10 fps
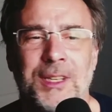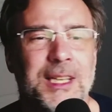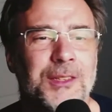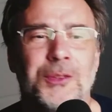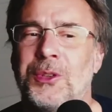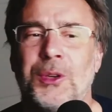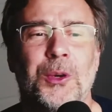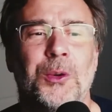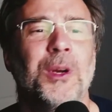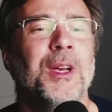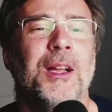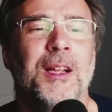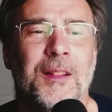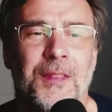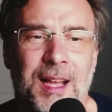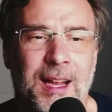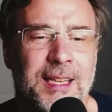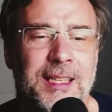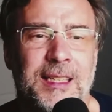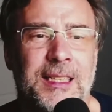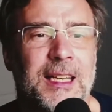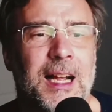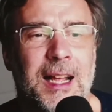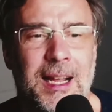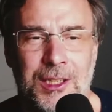intro that Eddie